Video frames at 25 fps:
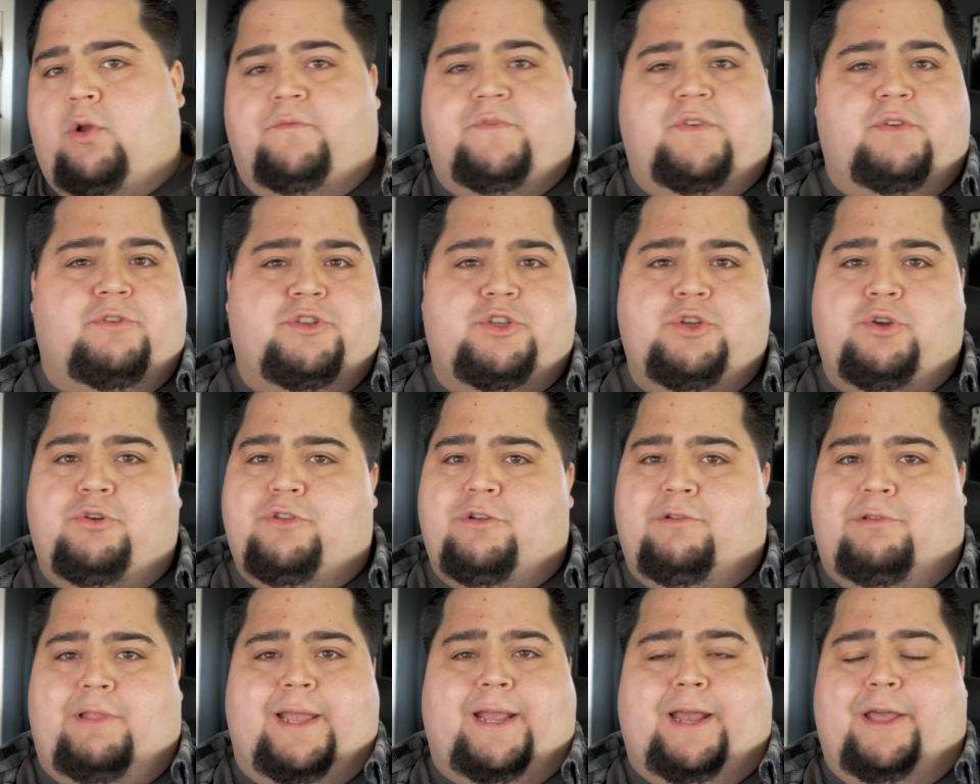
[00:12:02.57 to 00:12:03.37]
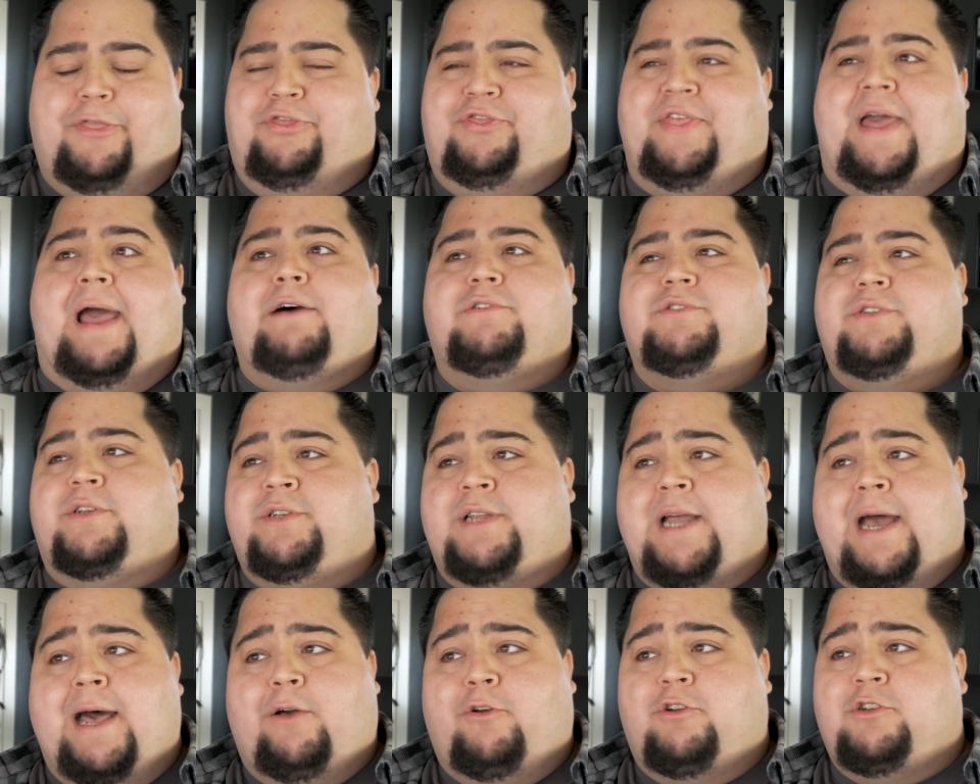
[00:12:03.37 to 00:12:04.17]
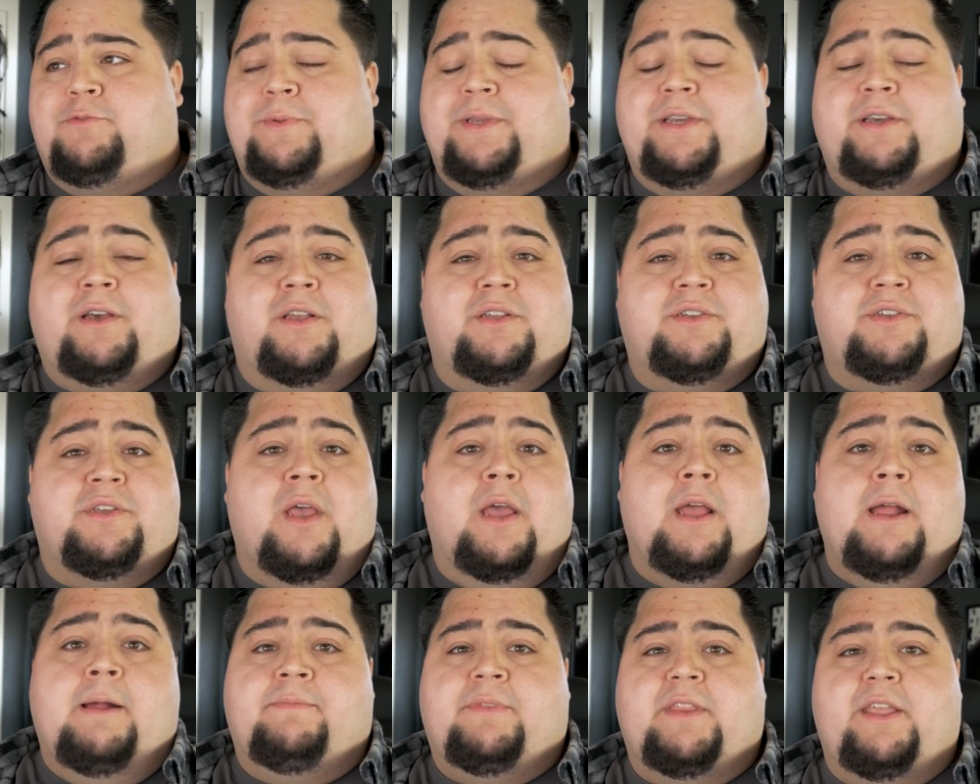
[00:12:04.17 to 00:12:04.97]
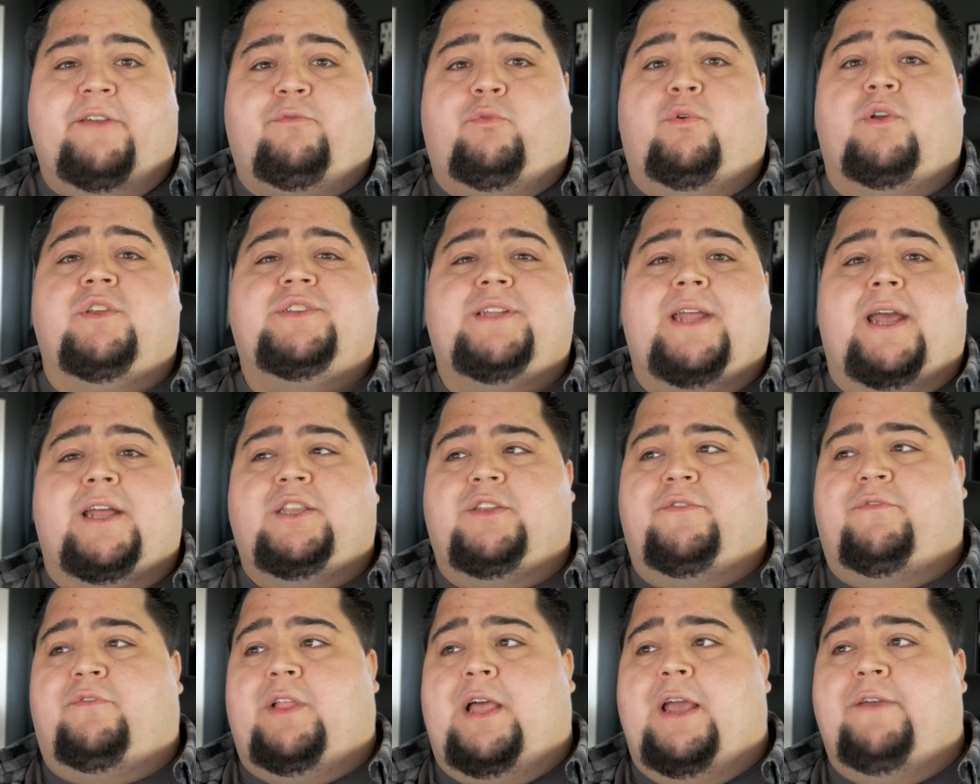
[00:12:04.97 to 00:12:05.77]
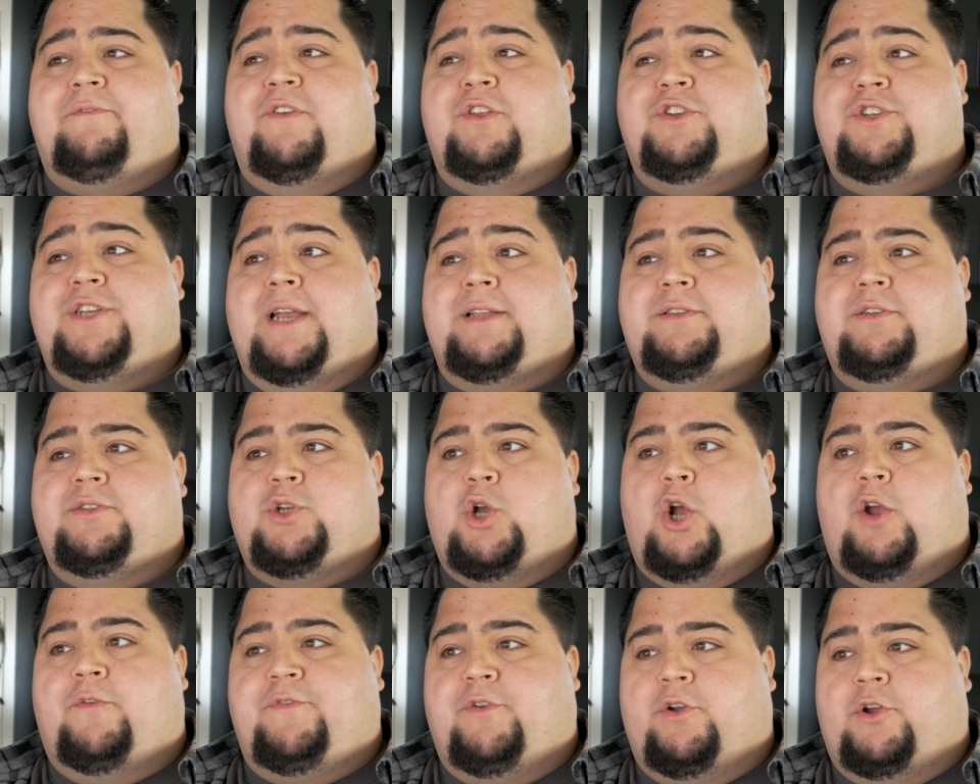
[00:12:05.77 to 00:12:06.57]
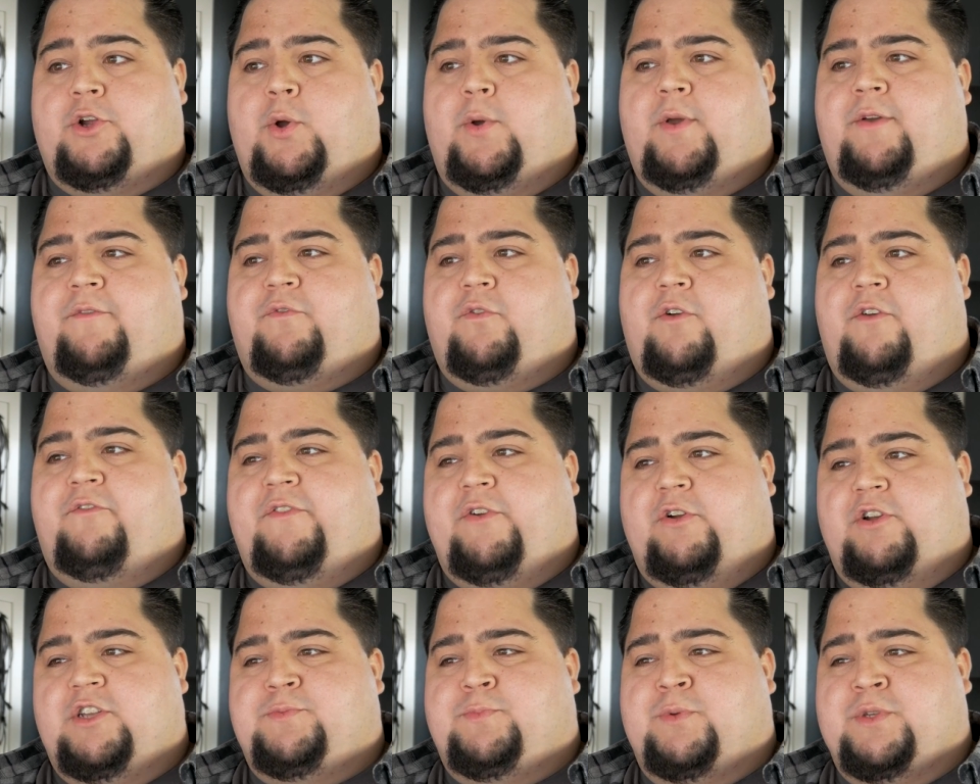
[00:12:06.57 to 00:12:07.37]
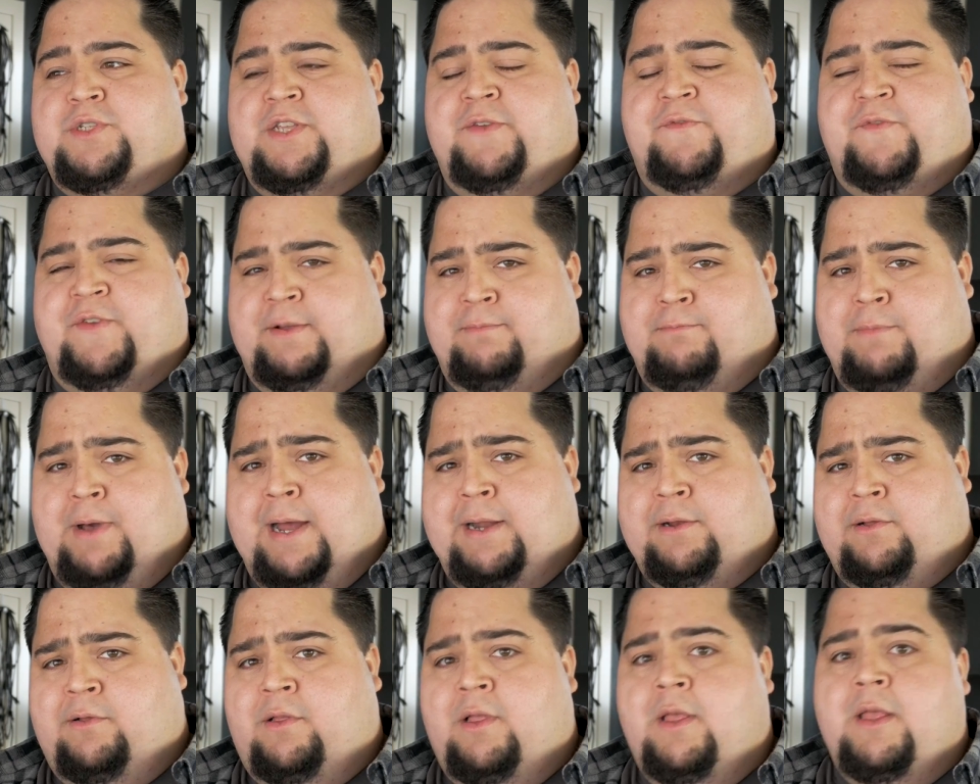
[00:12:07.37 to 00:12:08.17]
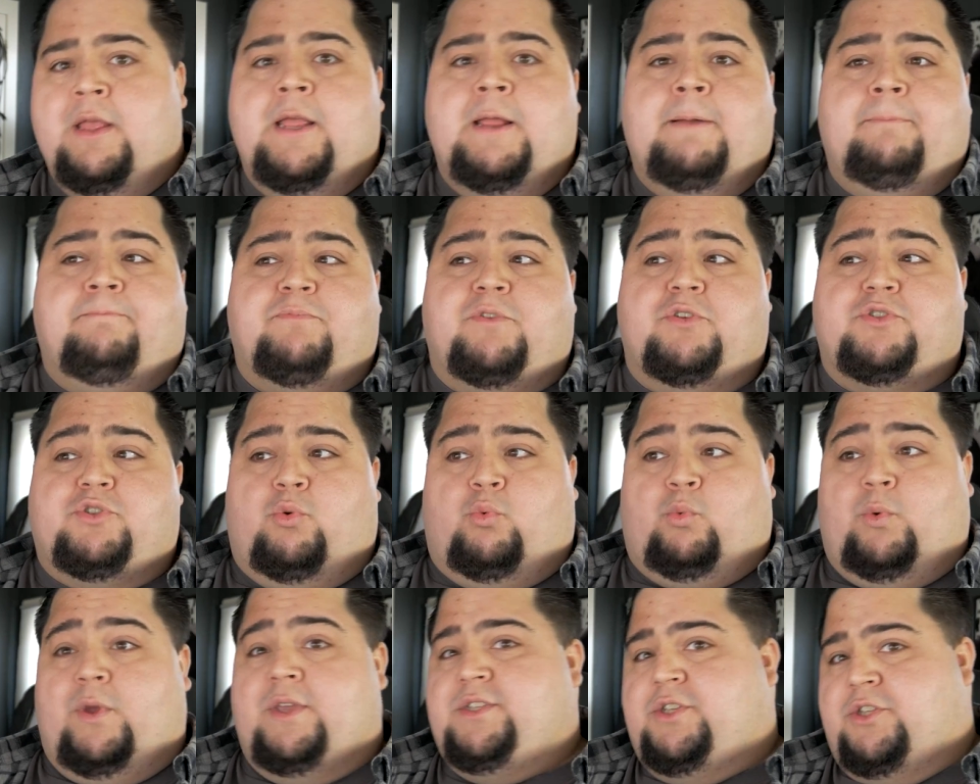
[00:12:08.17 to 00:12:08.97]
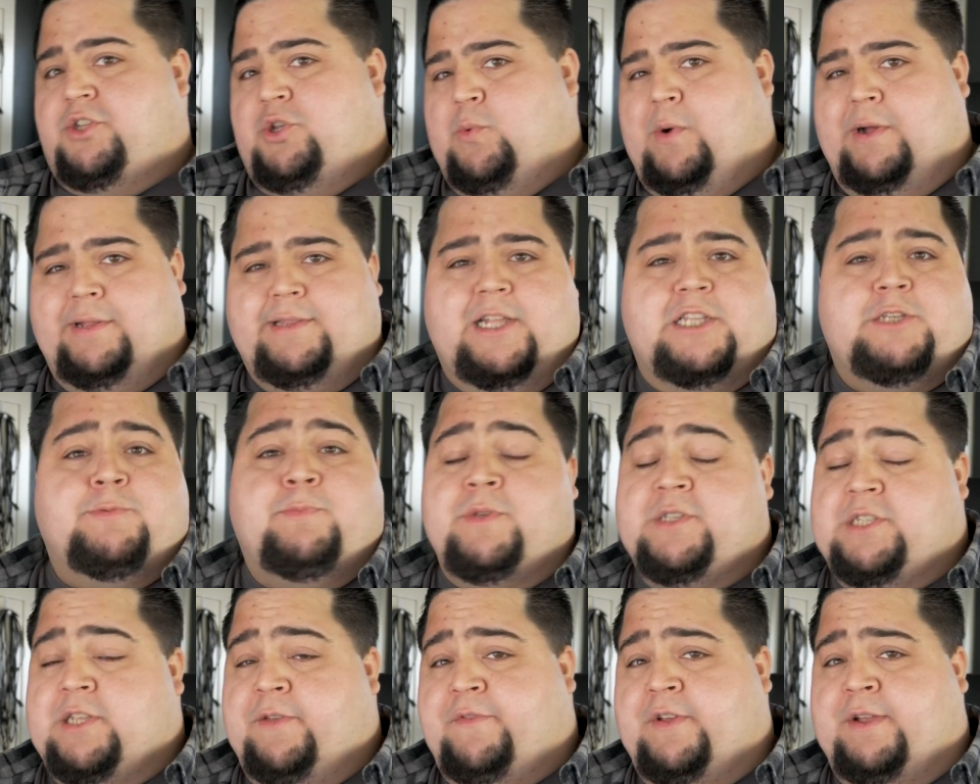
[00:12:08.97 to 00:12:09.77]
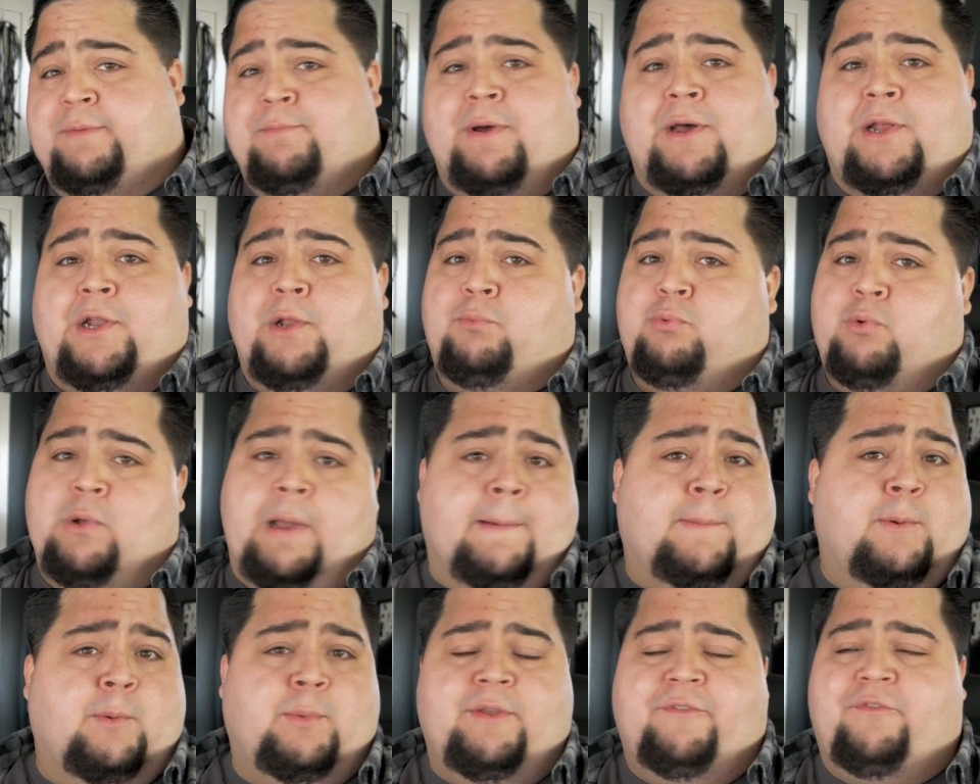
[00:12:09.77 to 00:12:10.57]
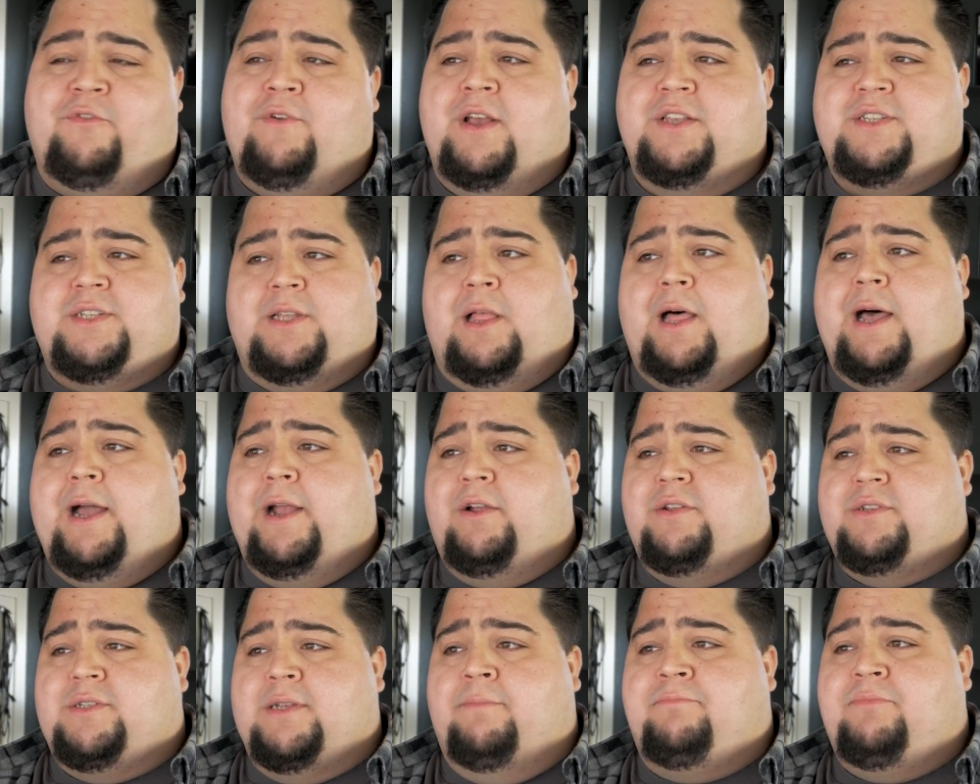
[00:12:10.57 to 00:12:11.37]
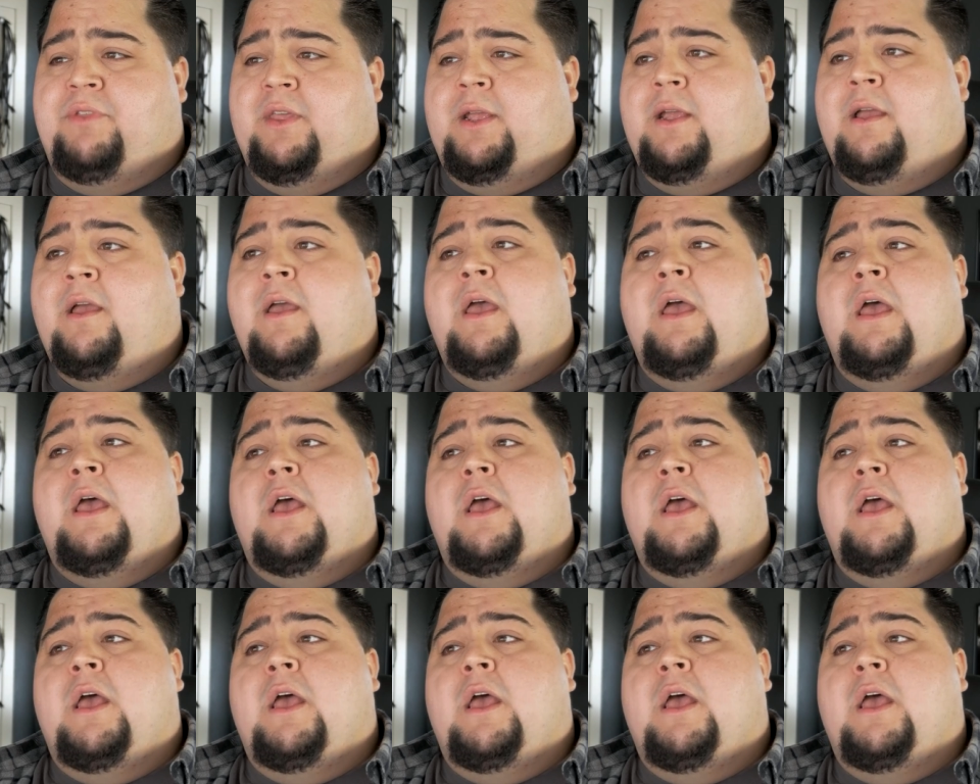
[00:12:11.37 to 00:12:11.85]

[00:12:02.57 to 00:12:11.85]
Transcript: If you do, they're like $1,000 because they've reached end of life. And chances are, if you're going for a very specific model, there's a reason you want that specific model, probably for SLI or something.